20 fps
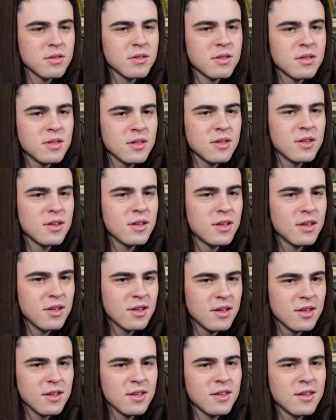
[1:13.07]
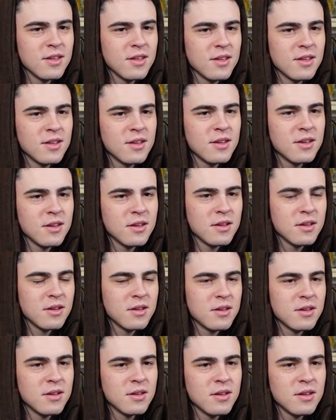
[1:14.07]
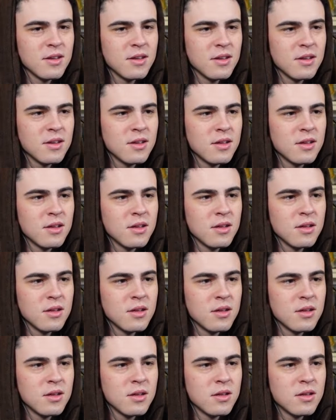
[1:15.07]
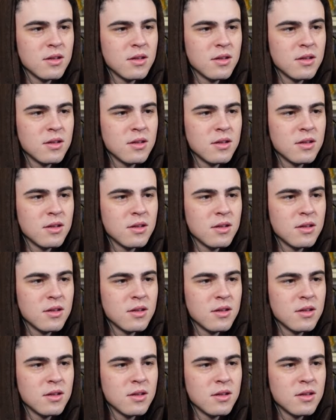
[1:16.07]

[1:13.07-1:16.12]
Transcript: Nobody speaks.